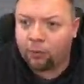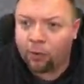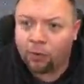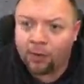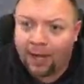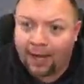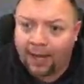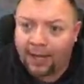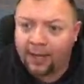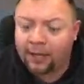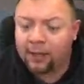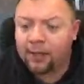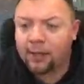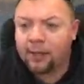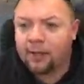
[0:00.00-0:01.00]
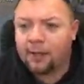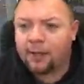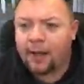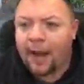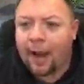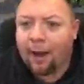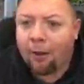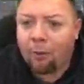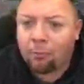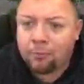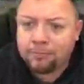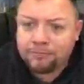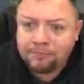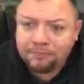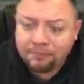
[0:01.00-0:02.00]
Lake. Now,
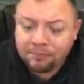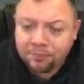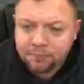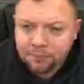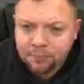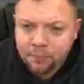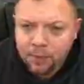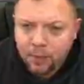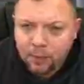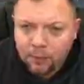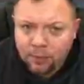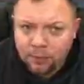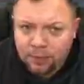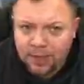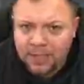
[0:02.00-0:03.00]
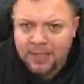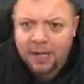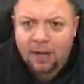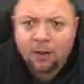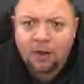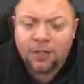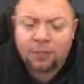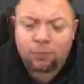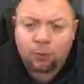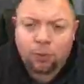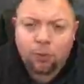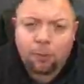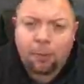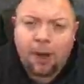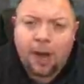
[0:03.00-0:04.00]
this area is
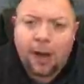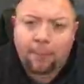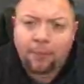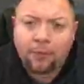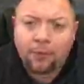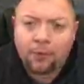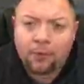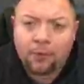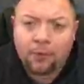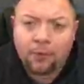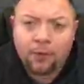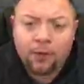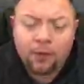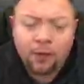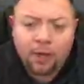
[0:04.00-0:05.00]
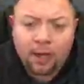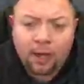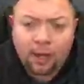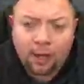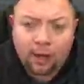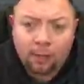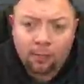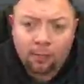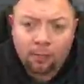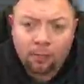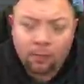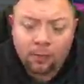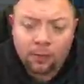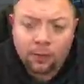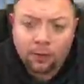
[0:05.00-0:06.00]
real popular.
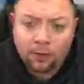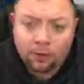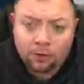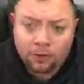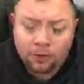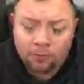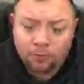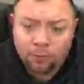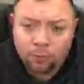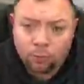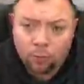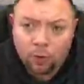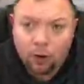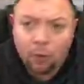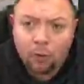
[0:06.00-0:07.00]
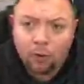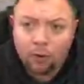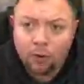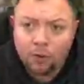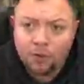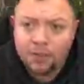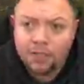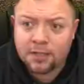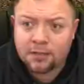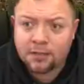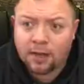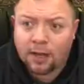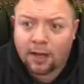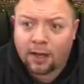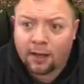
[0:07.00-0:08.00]
There's rowers
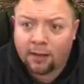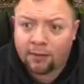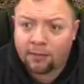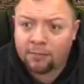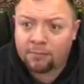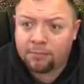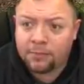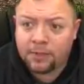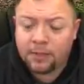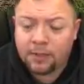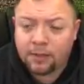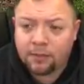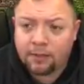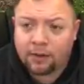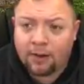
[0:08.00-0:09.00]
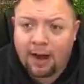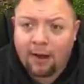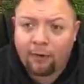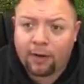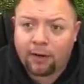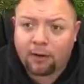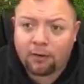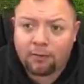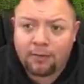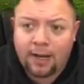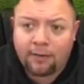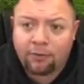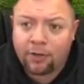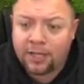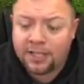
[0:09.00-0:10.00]
that are out here
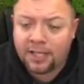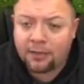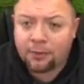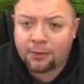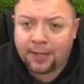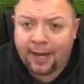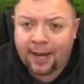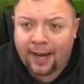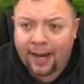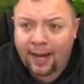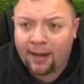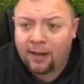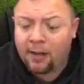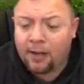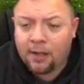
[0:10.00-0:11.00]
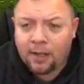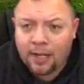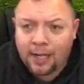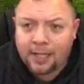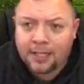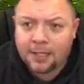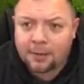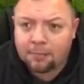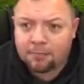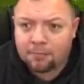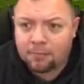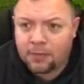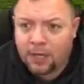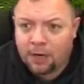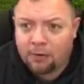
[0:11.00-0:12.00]
every single day. It's,
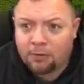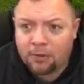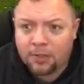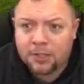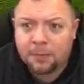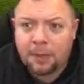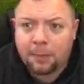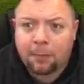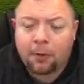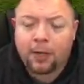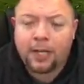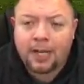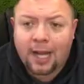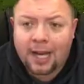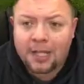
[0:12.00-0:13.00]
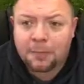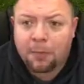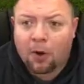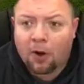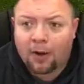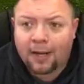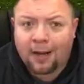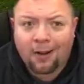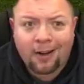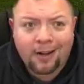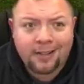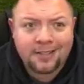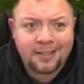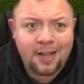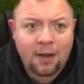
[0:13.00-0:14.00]
looks to be a pretty nice park
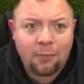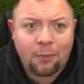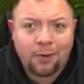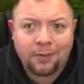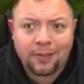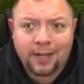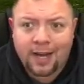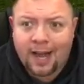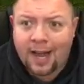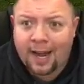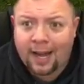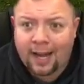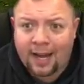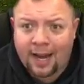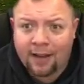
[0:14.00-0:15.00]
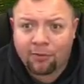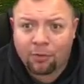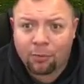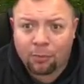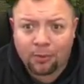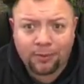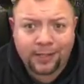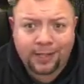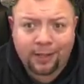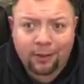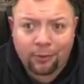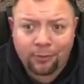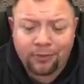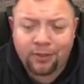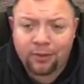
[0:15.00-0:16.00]
area. It's not one that I ever really
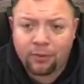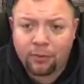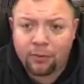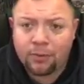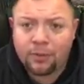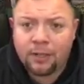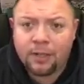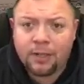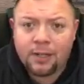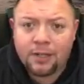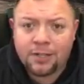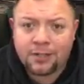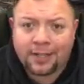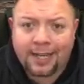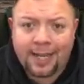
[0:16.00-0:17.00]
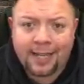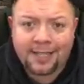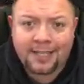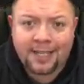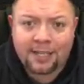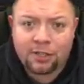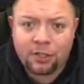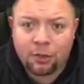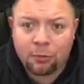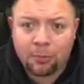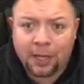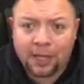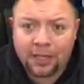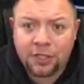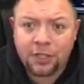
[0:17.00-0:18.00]
go to, so I can't say too
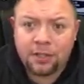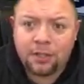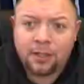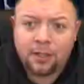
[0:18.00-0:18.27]
much.